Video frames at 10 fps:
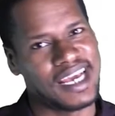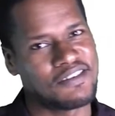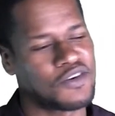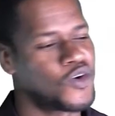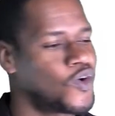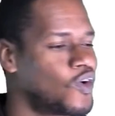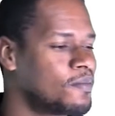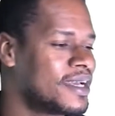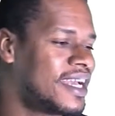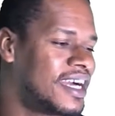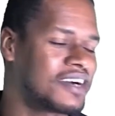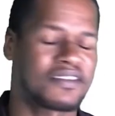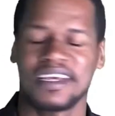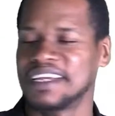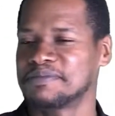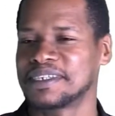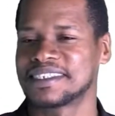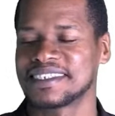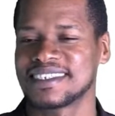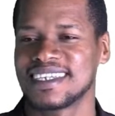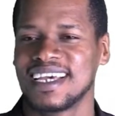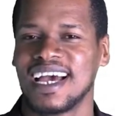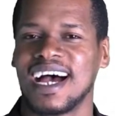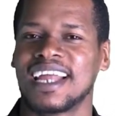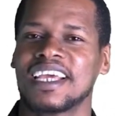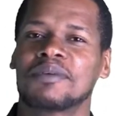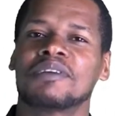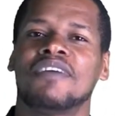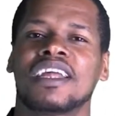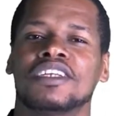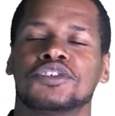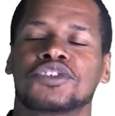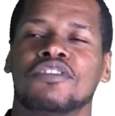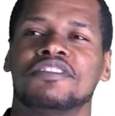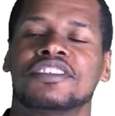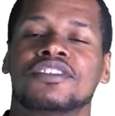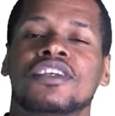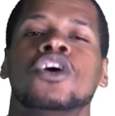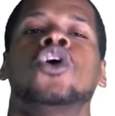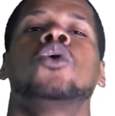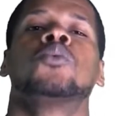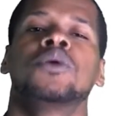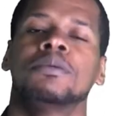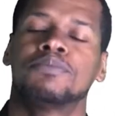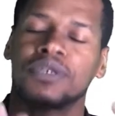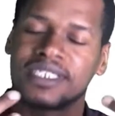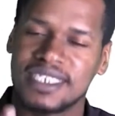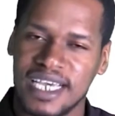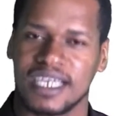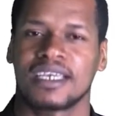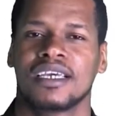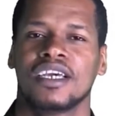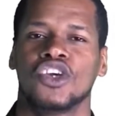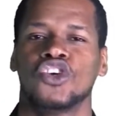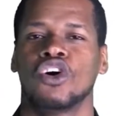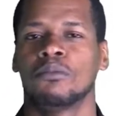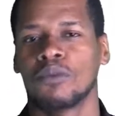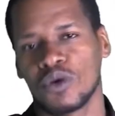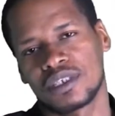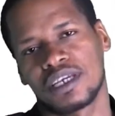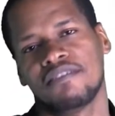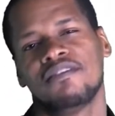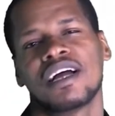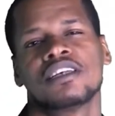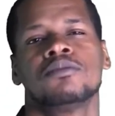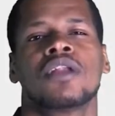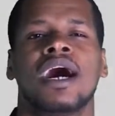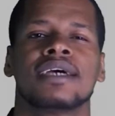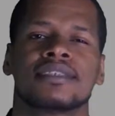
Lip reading: life, home, health, and business. At Aquin Financial Services, we protect your most valuable